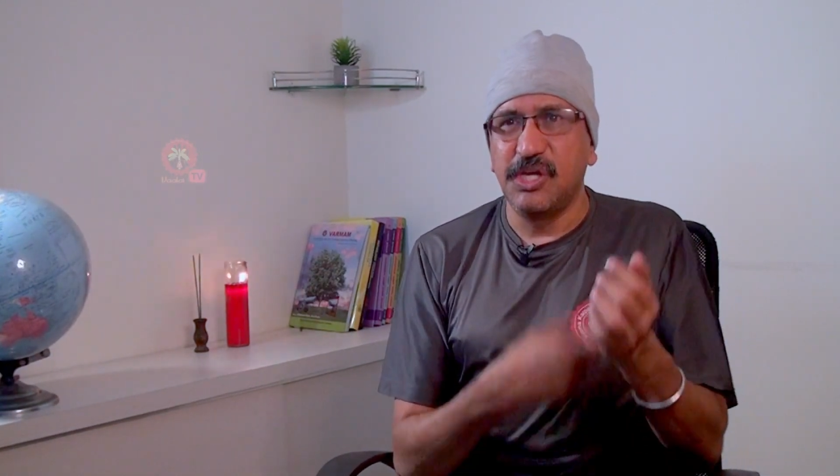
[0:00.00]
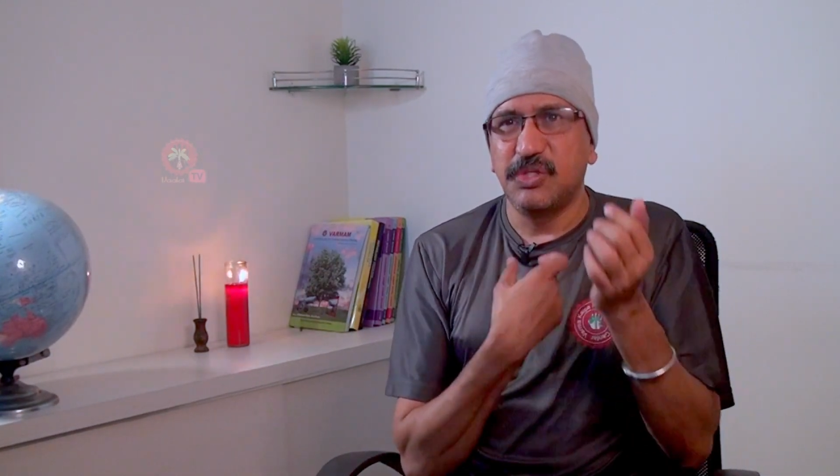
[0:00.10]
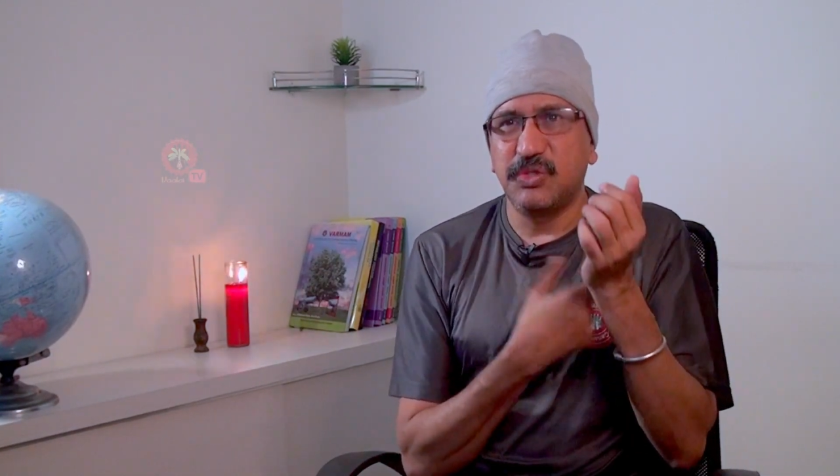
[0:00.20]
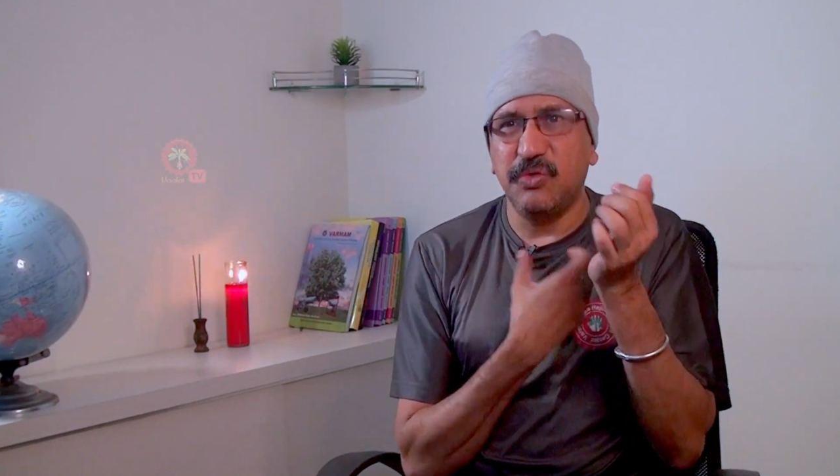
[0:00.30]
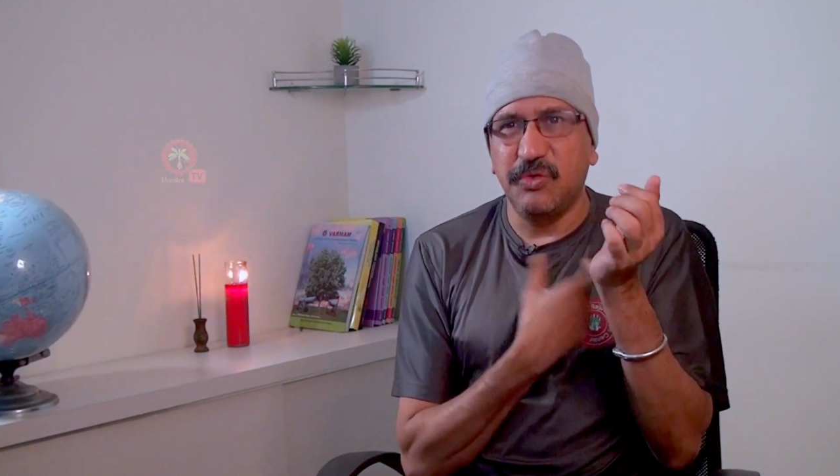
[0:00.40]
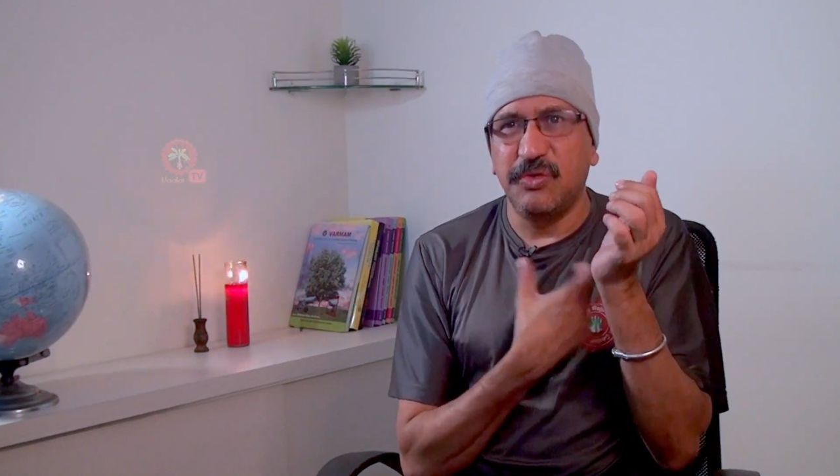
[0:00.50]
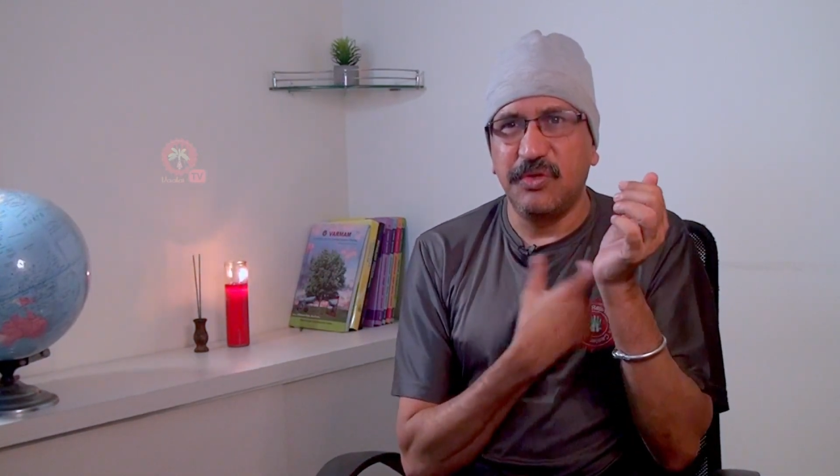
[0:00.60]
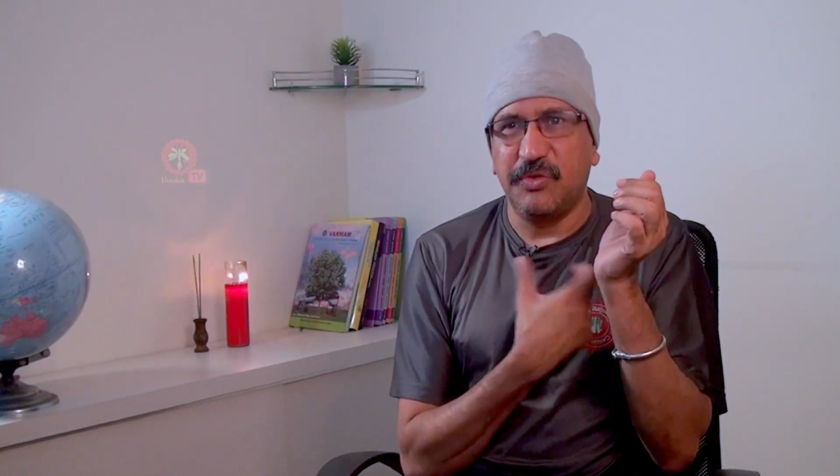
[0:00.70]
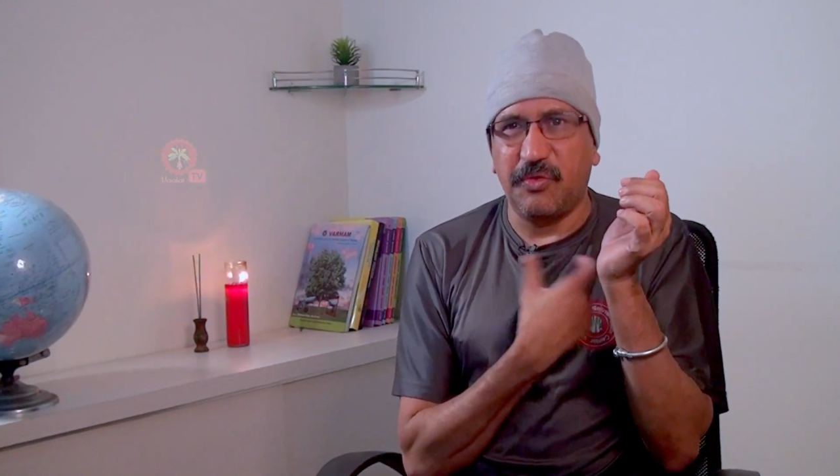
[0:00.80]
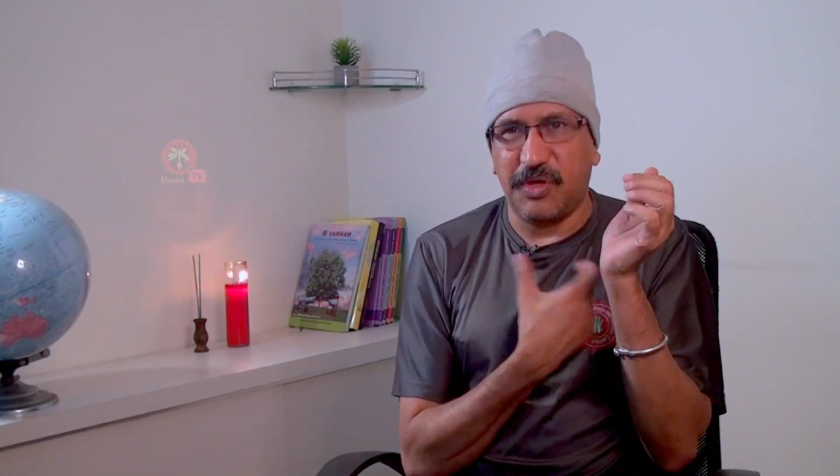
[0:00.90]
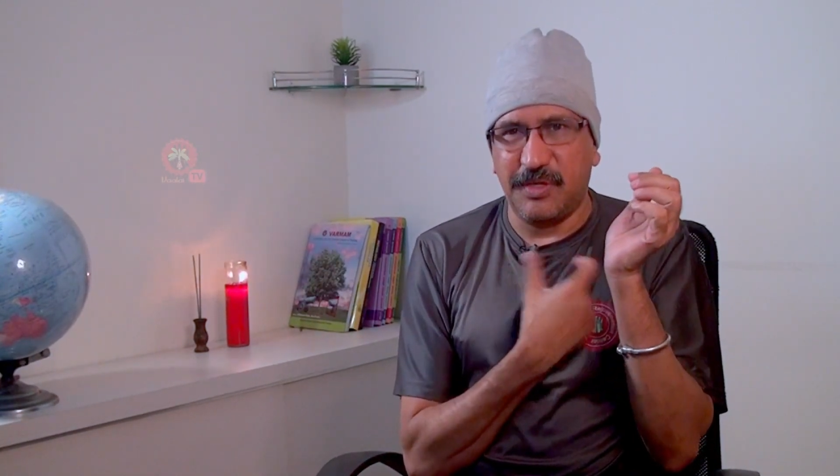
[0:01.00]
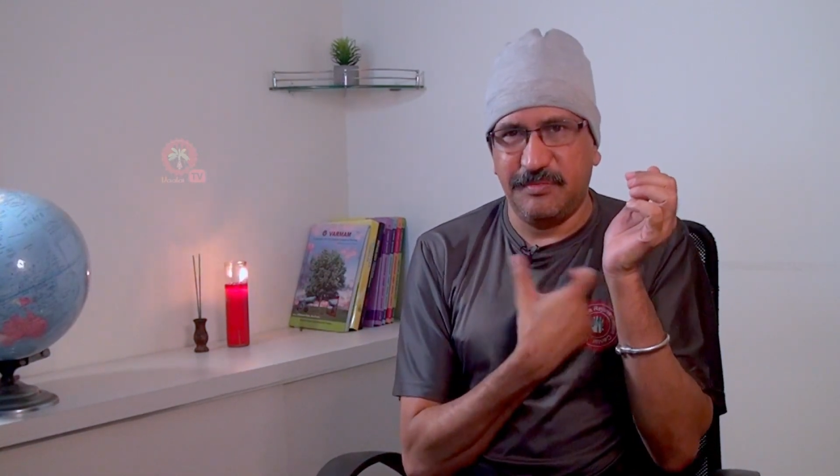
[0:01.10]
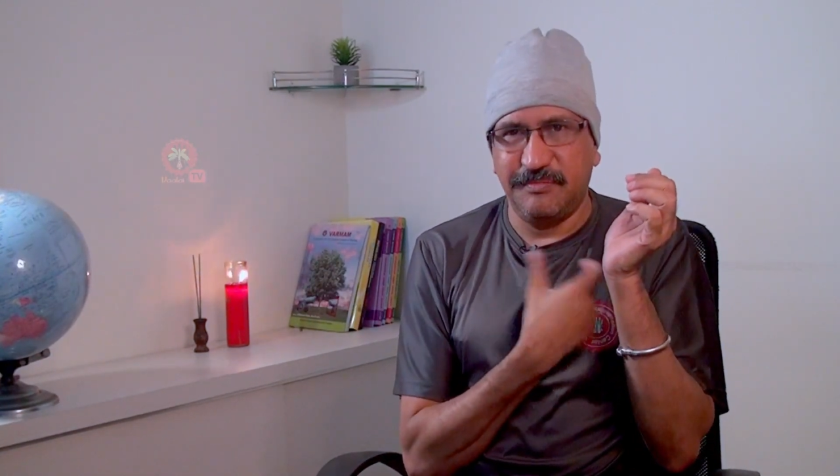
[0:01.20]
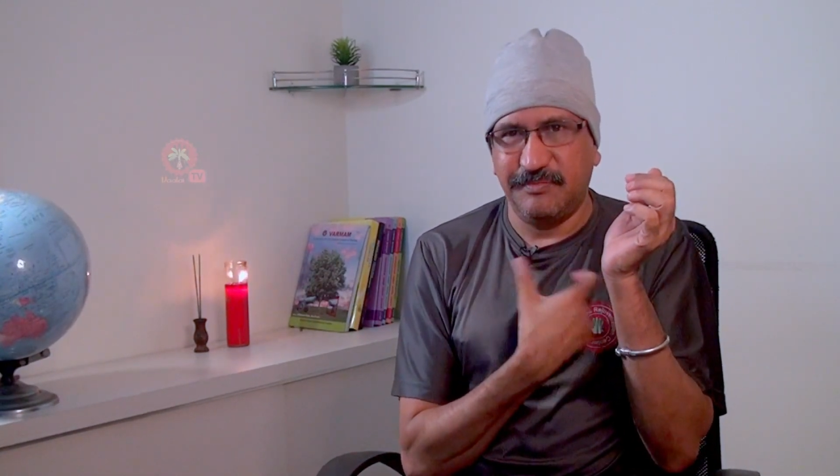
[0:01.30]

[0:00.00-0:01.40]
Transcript: So knocking.